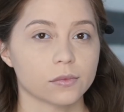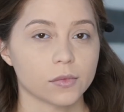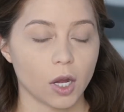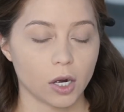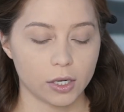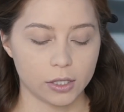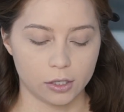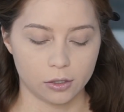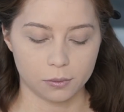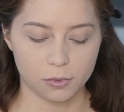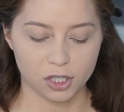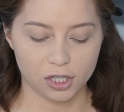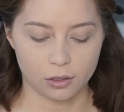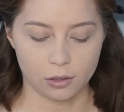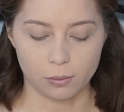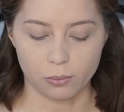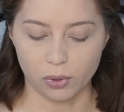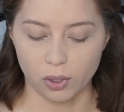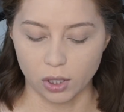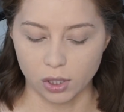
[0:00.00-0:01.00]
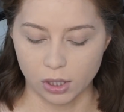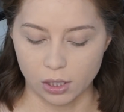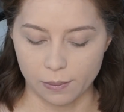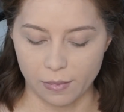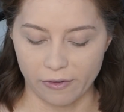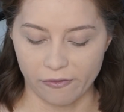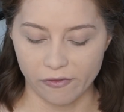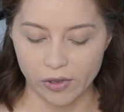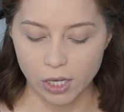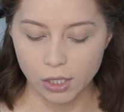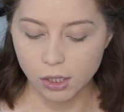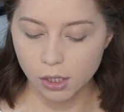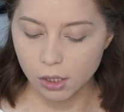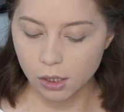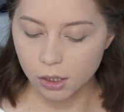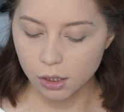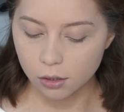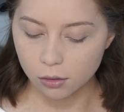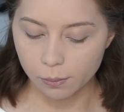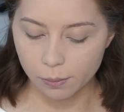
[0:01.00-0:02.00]
Alright, so I'm just going to bronze up my face a
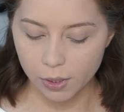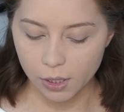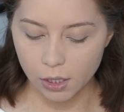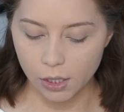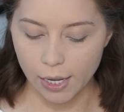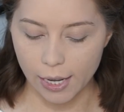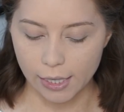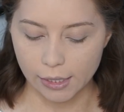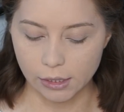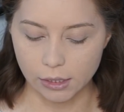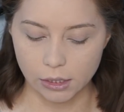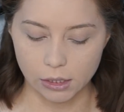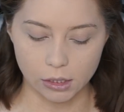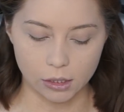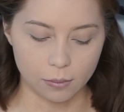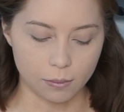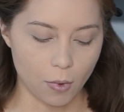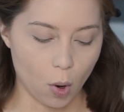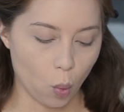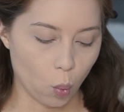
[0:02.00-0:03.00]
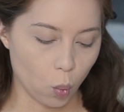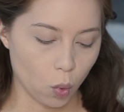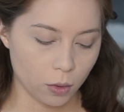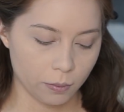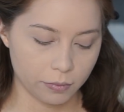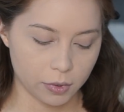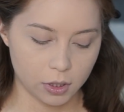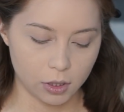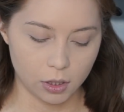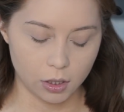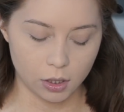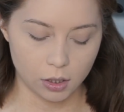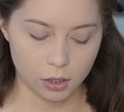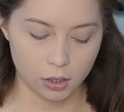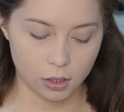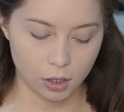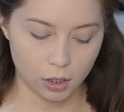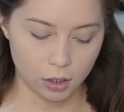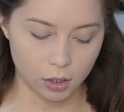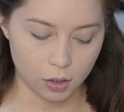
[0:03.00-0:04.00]
little bit, add some warmth to
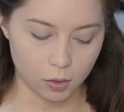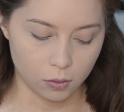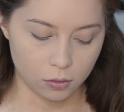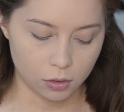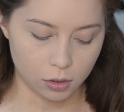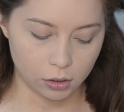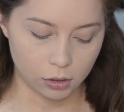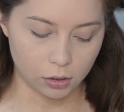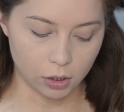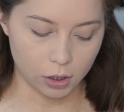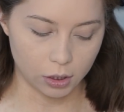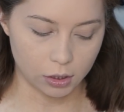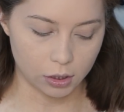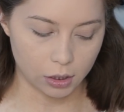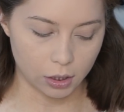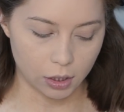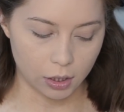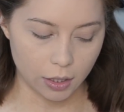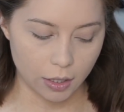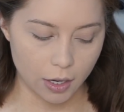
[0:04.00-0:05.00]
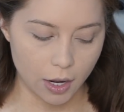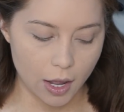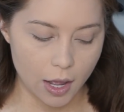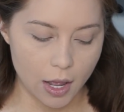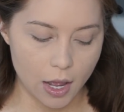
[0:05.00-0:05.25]
this ghostly looking skin.